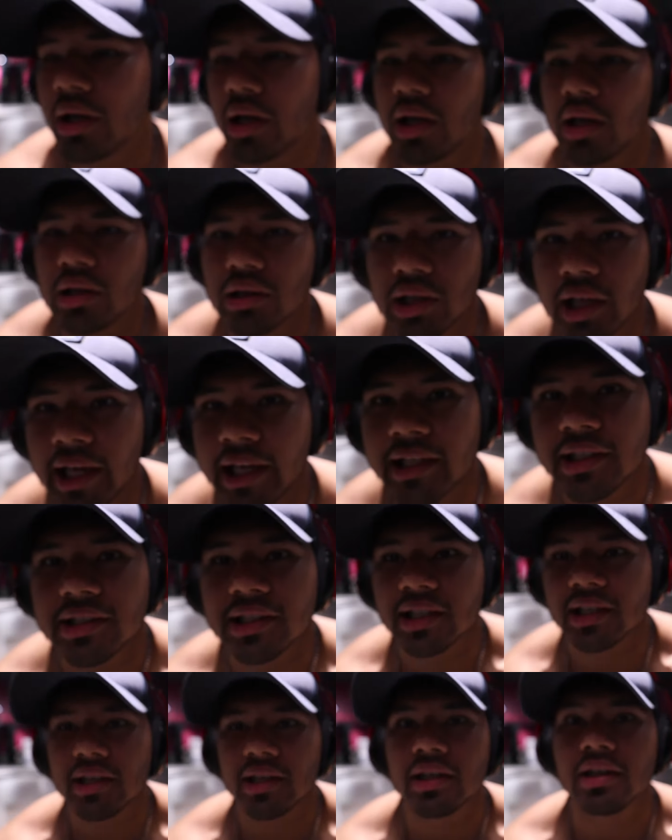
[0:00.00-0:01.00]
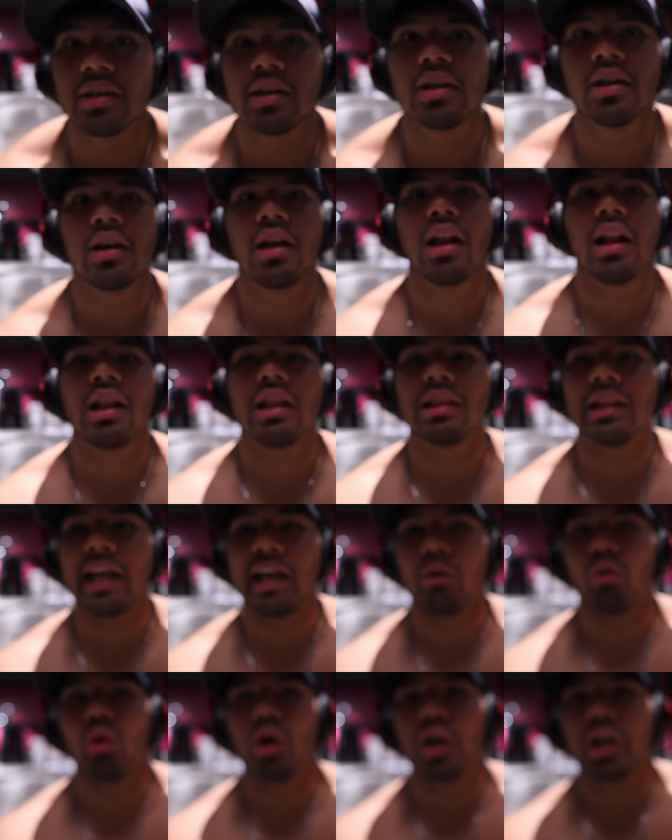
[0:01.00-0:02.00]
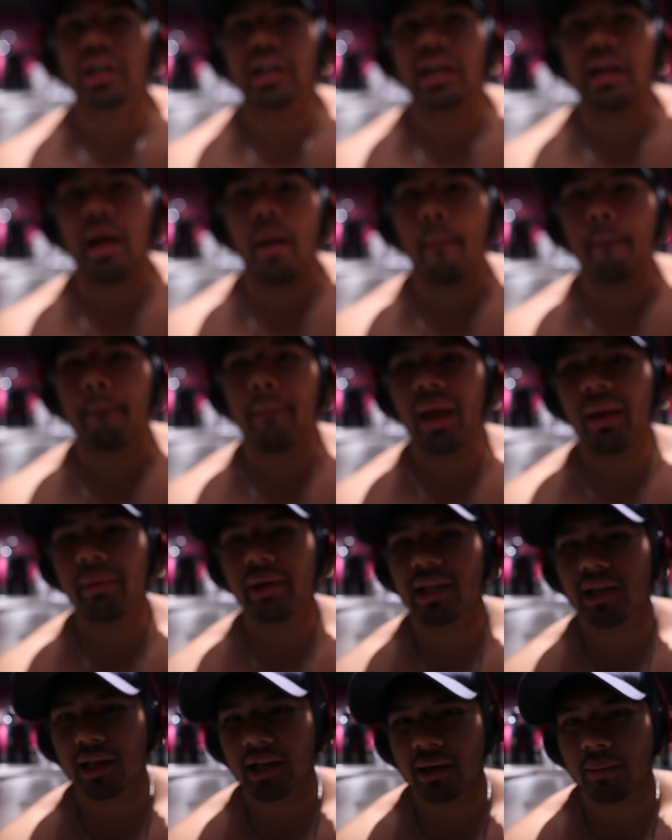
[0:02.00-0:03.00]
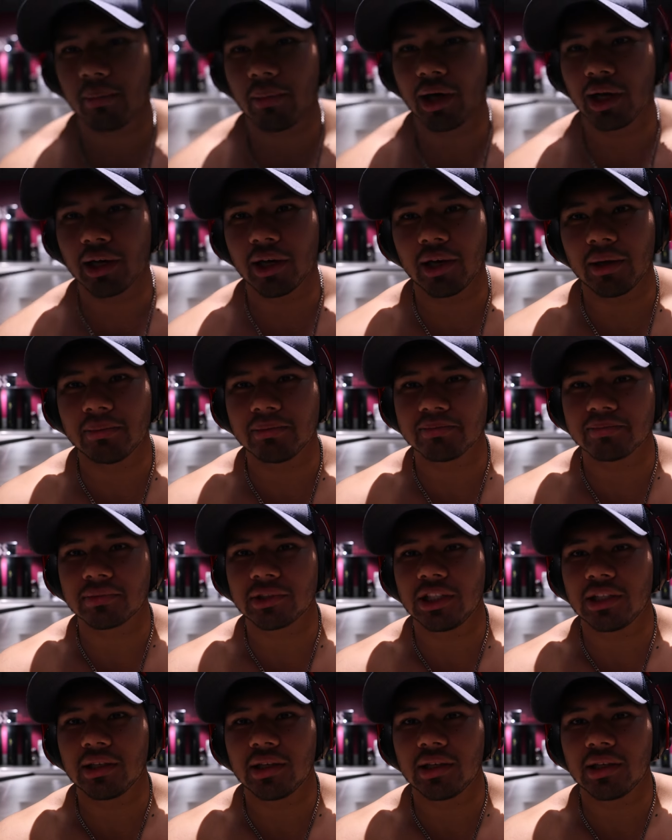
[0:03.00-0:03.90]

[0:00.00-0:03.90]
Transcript: uh, legs, light work, baby. But um,